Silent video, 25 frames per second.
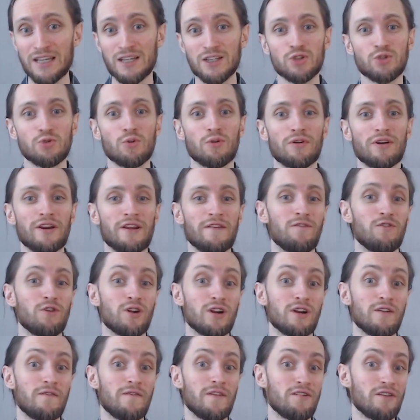Sorry for
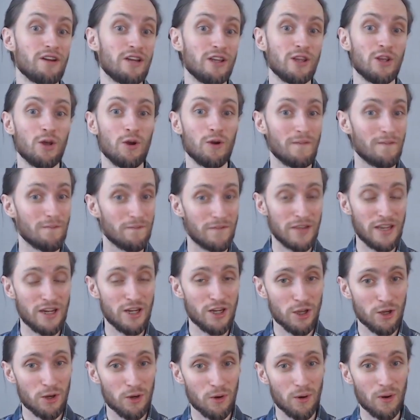a very long
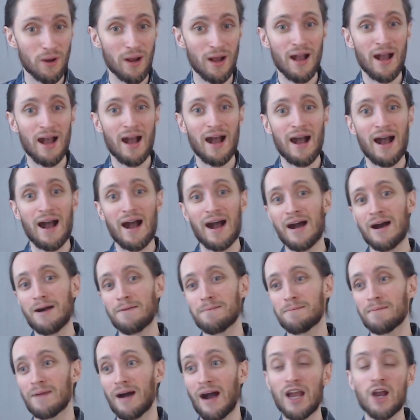video.
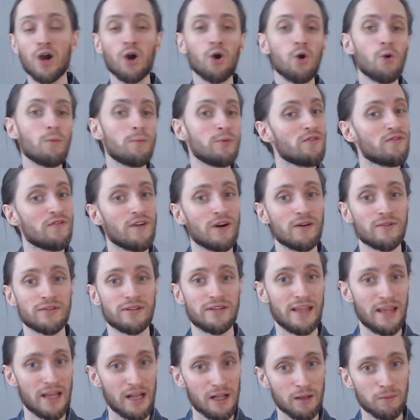I hope you found
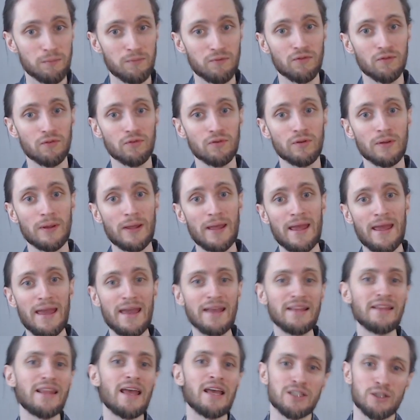it helpful,
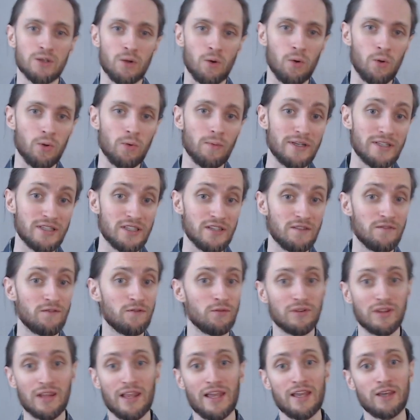and as always, if
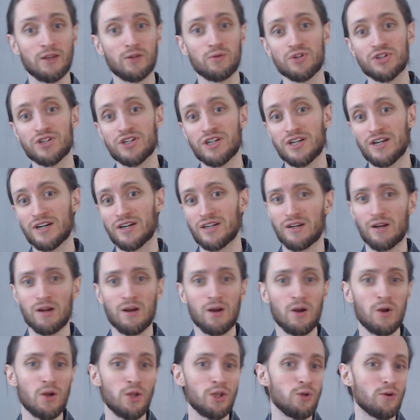you'd like to share
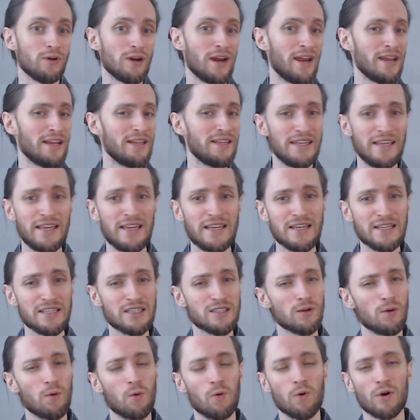your
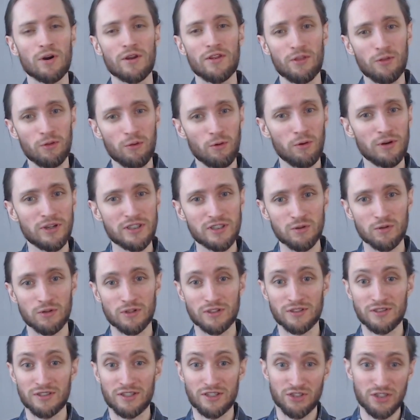ideas or thoughts or
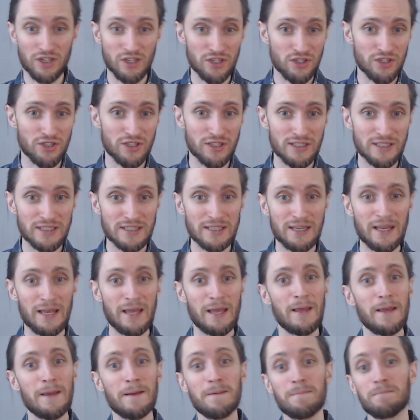suggestions,
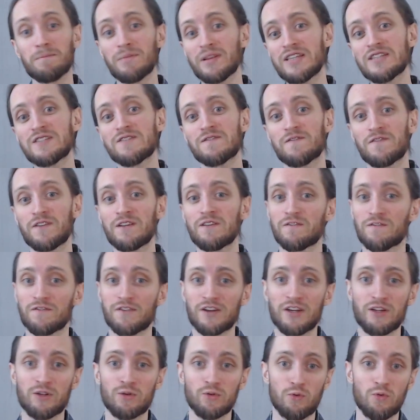please feel
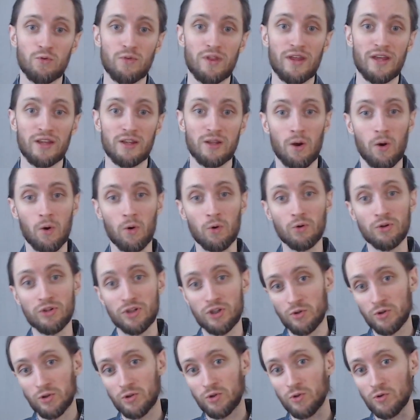free to do that on
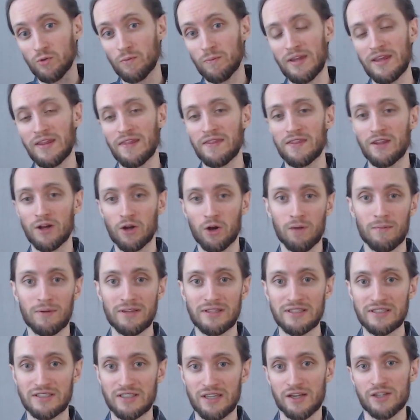YouTube in the
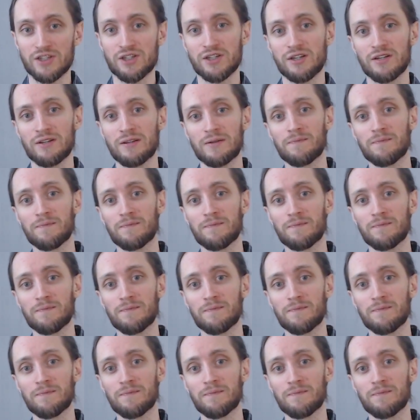comment section.